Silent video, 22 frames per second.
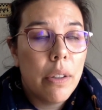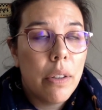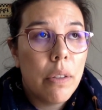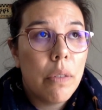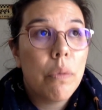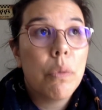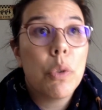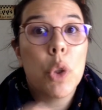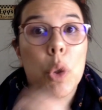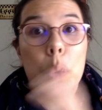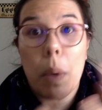
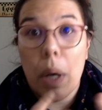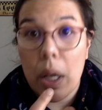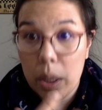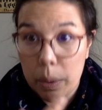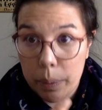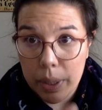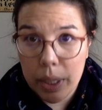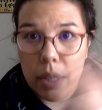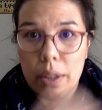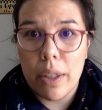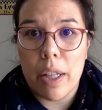
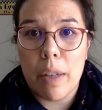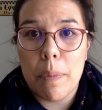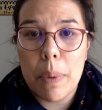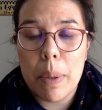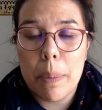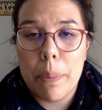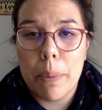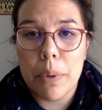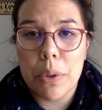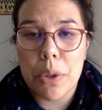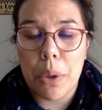swallowing. A lot of
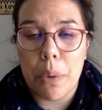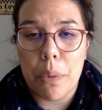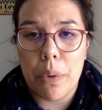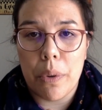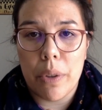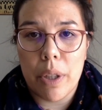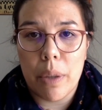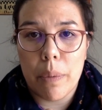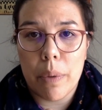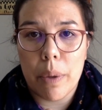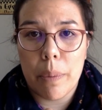people don't know
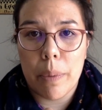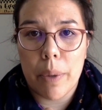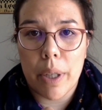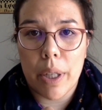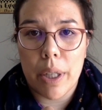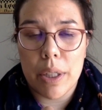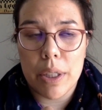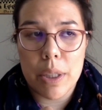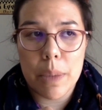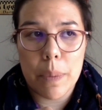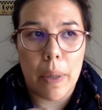that we work
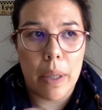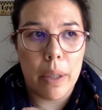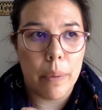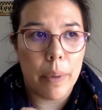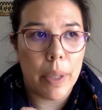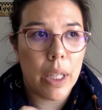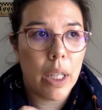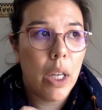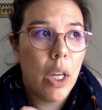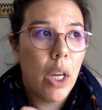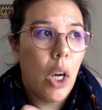on
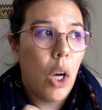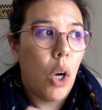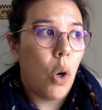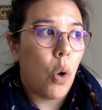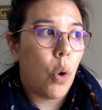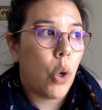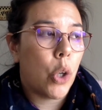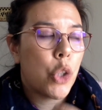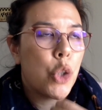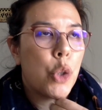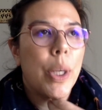swallowing,
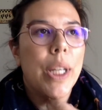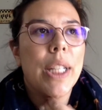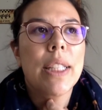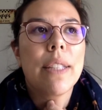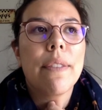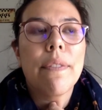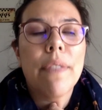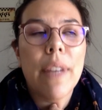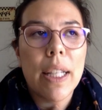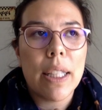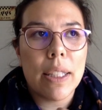or trachs
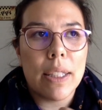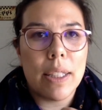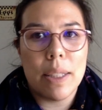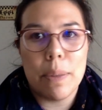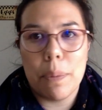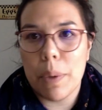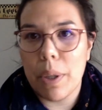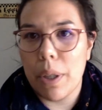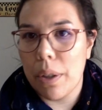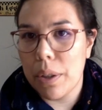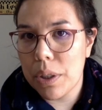and vents.
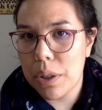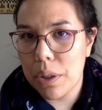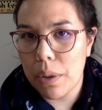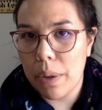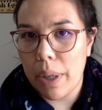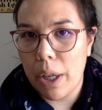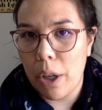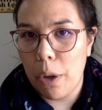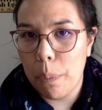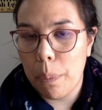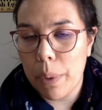We also
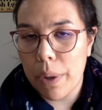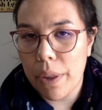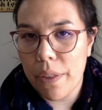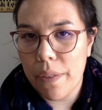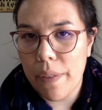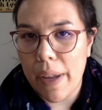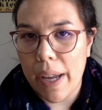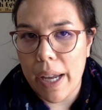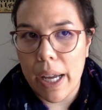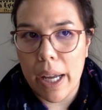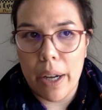help with
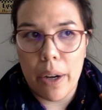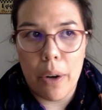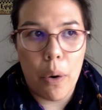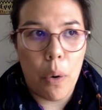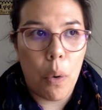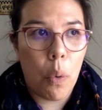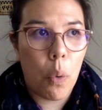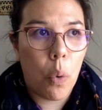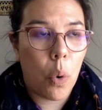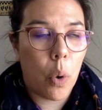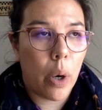that,
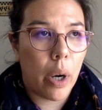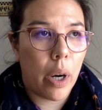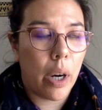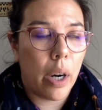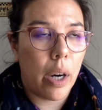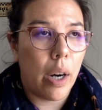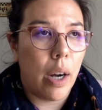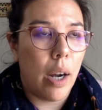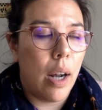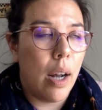or